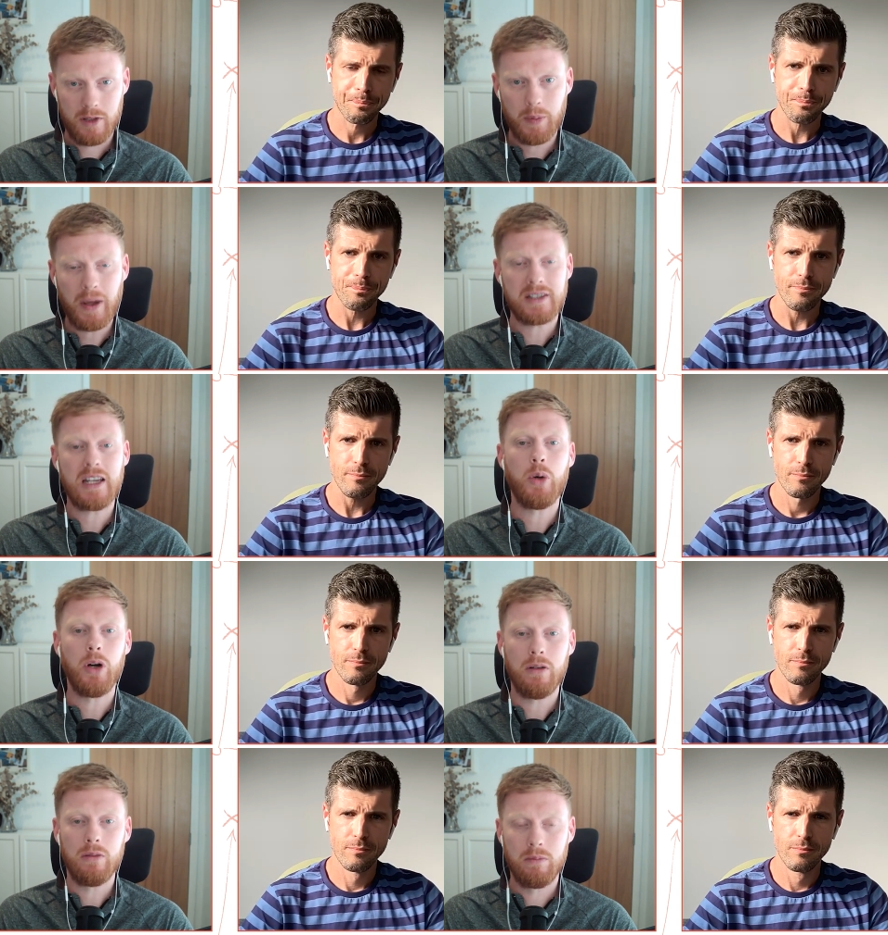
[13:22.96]
Speaker 1: capacity
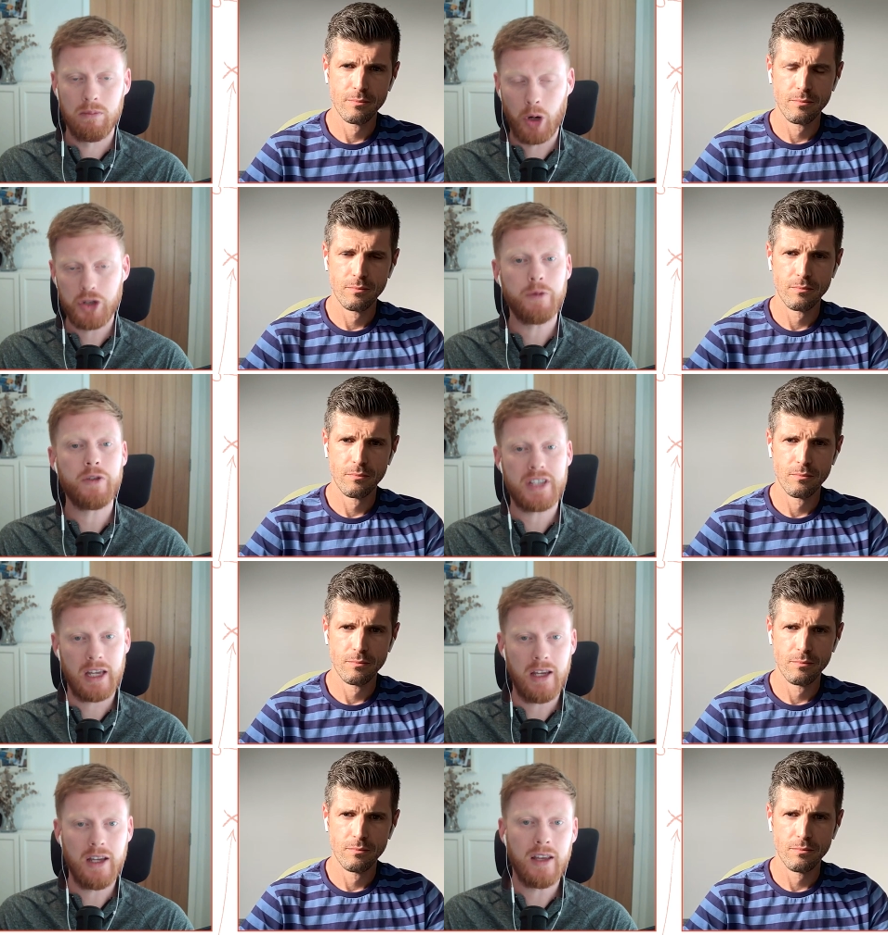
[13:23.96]
but monitoring
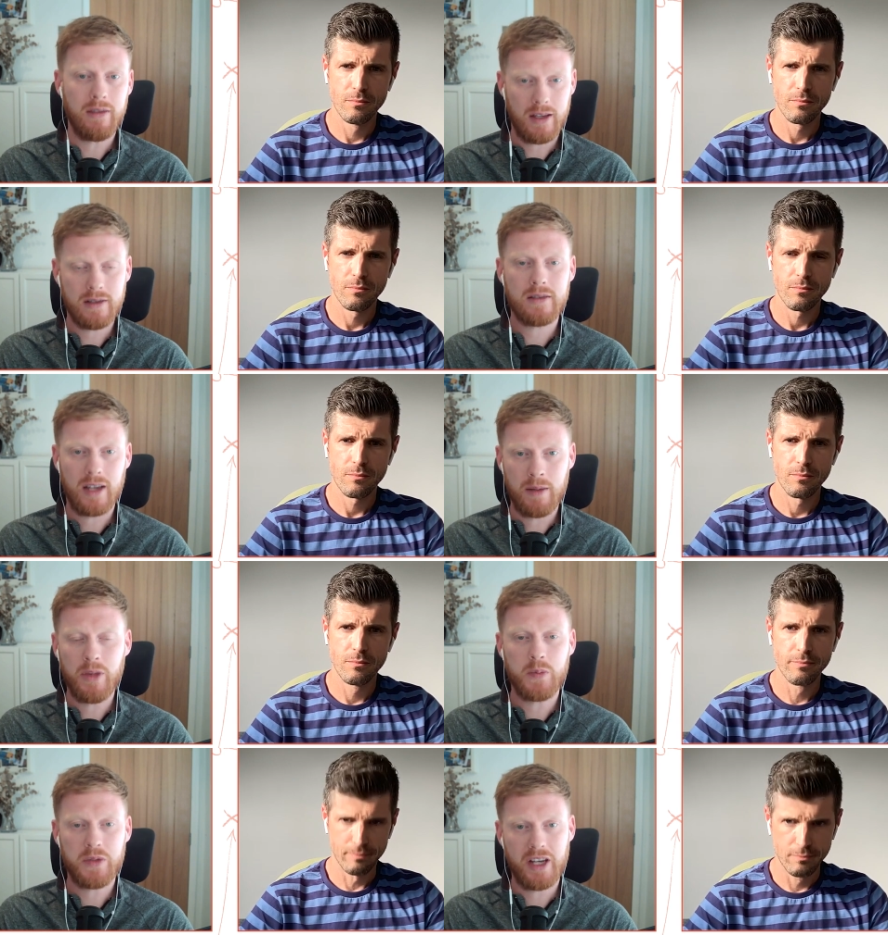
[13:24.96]
fatigue in this in
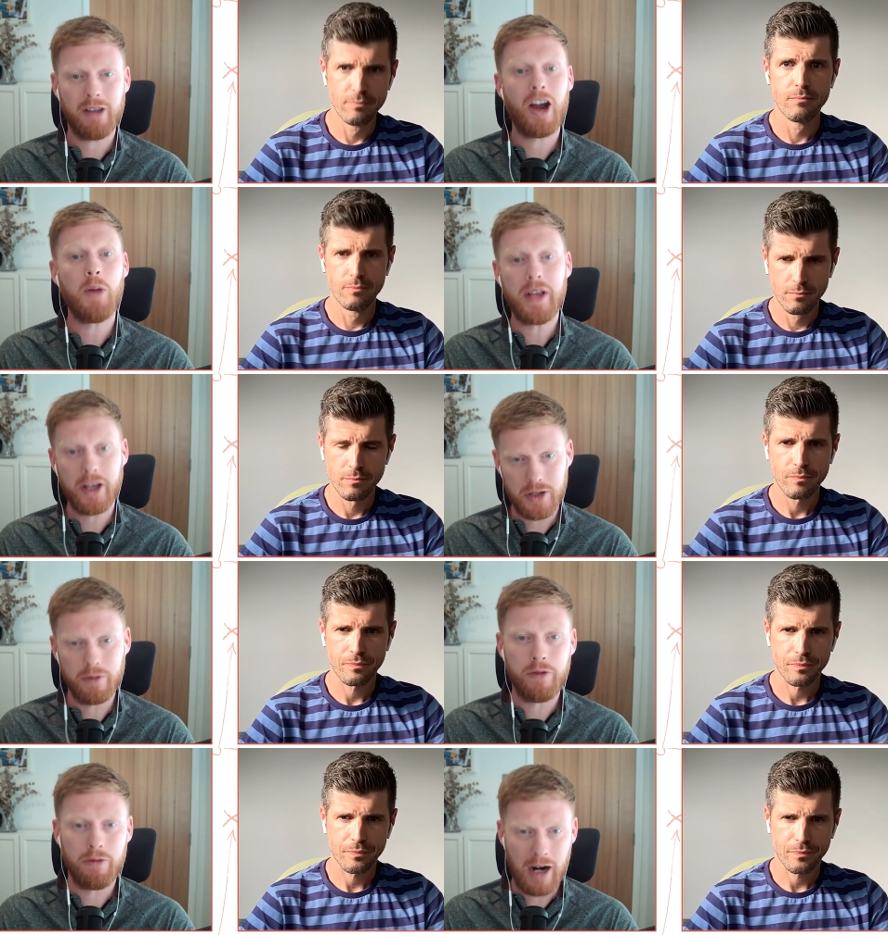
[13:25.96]
this particular area because
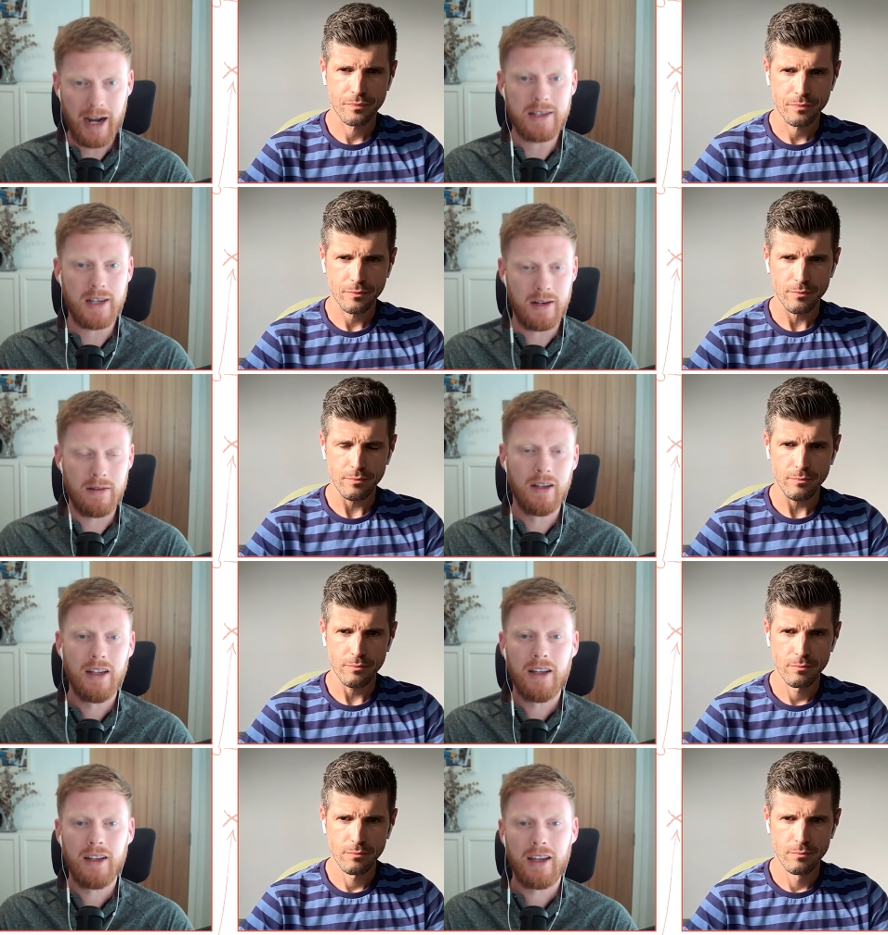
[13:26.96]
of the rise in
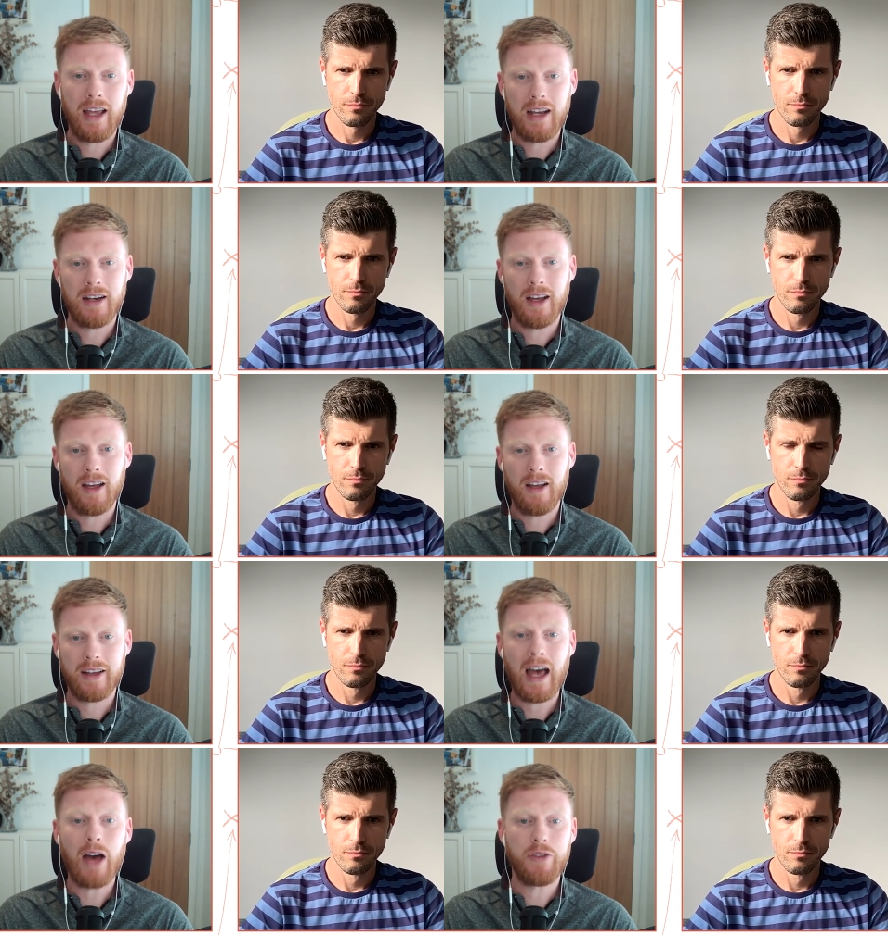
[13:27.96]
in
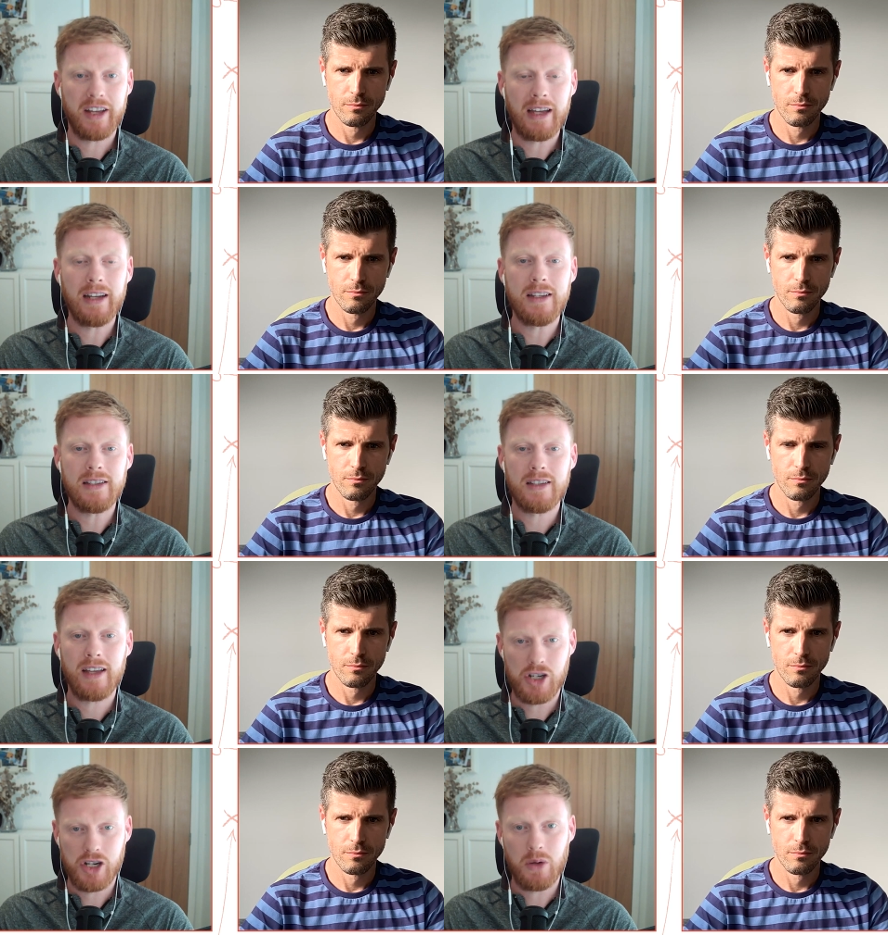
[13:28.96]
uh, calf and Achilles
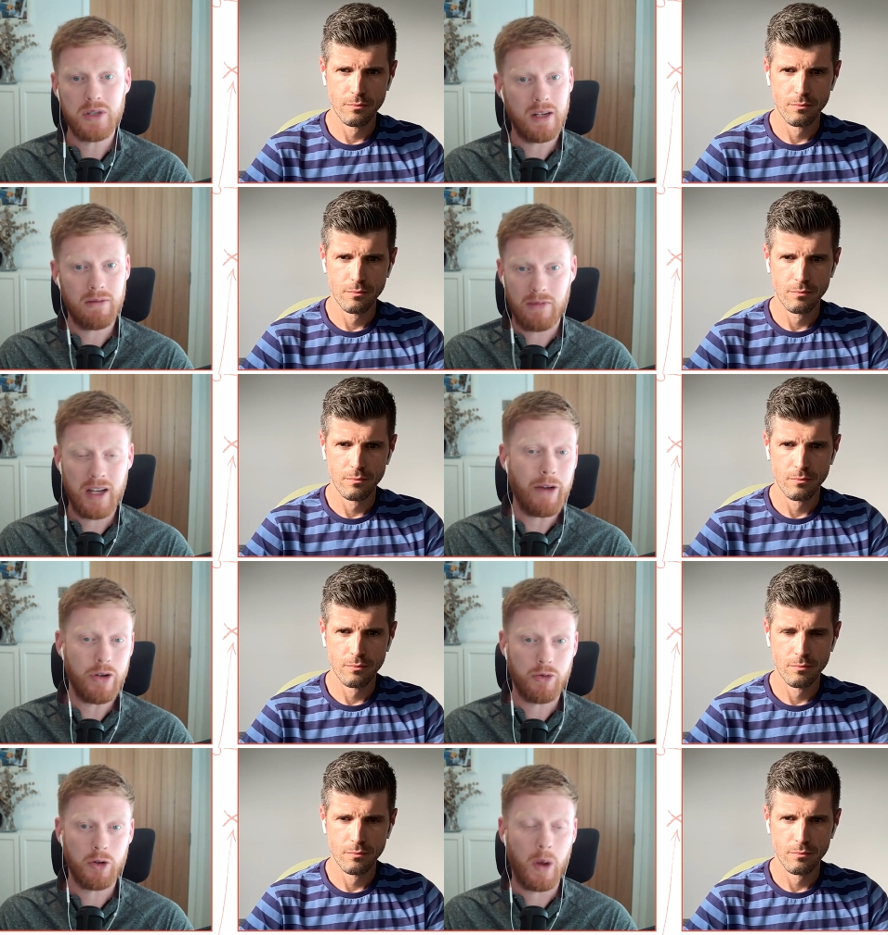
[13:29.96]
issues in, in
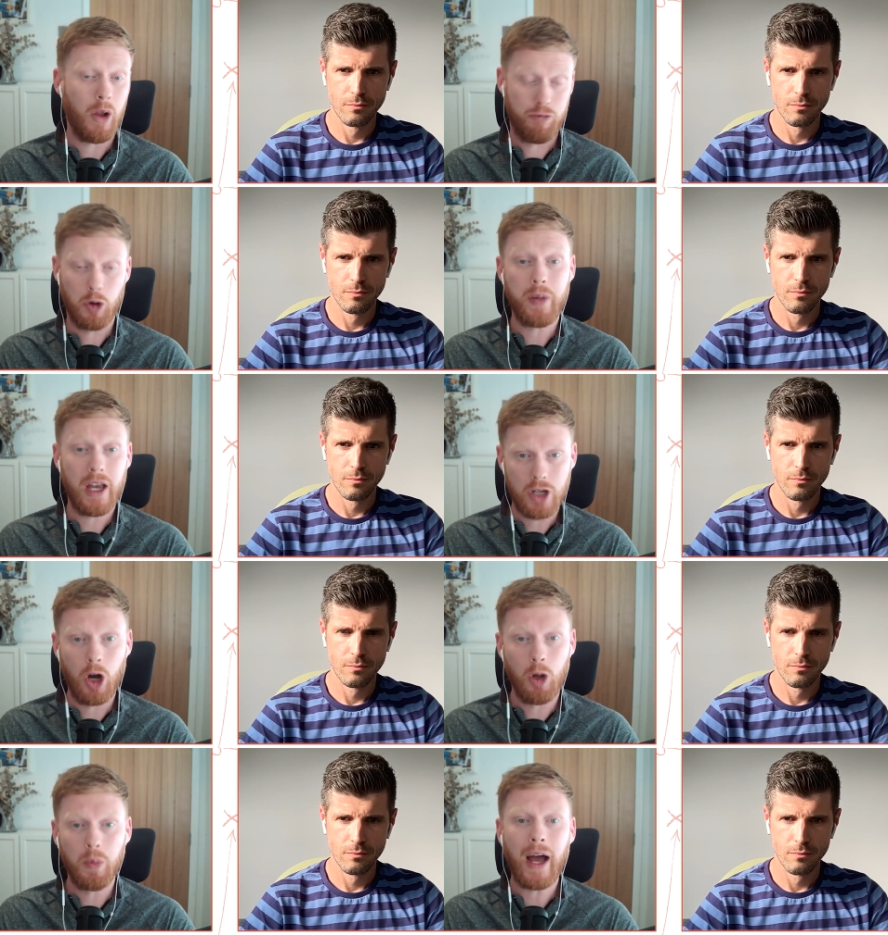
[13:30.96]
Irish rugby, well, rugby as a
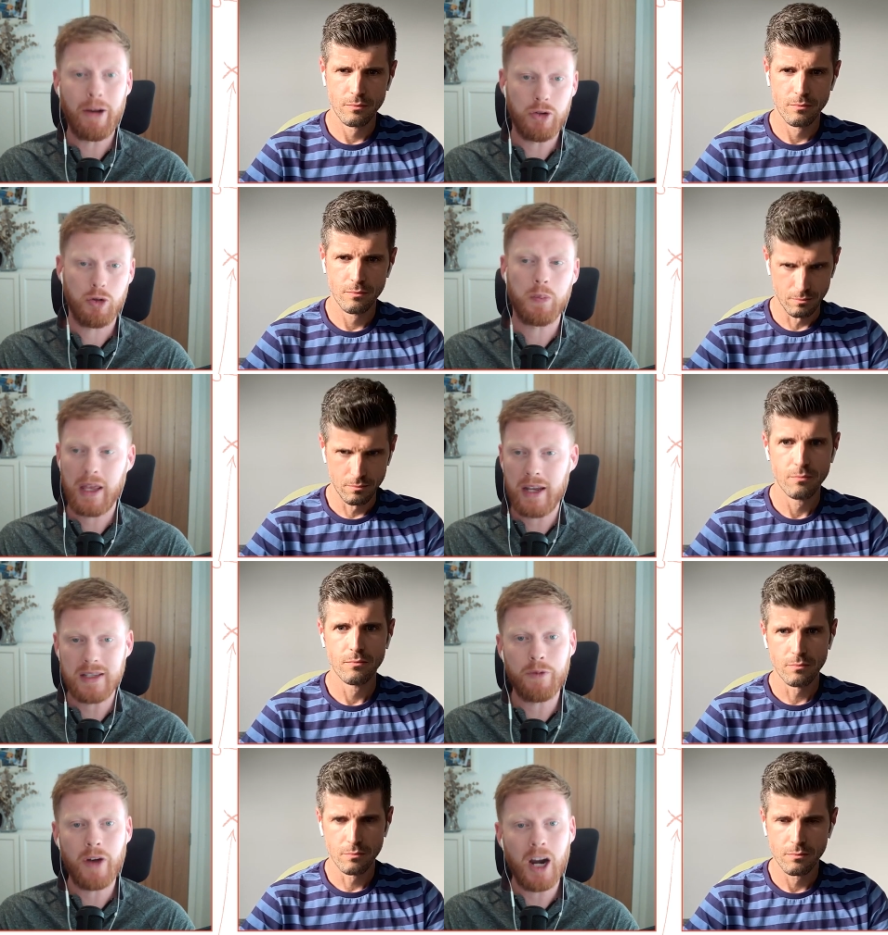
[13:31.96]
whole, but Irish rugby in
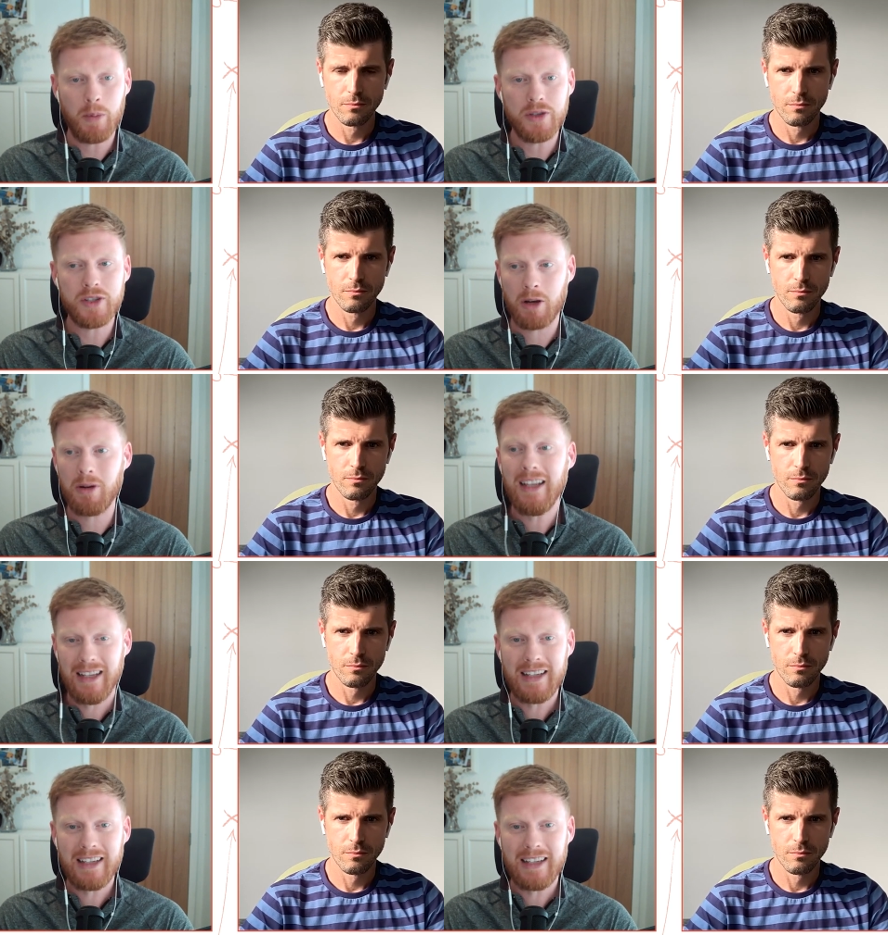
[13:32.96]
his environment. So,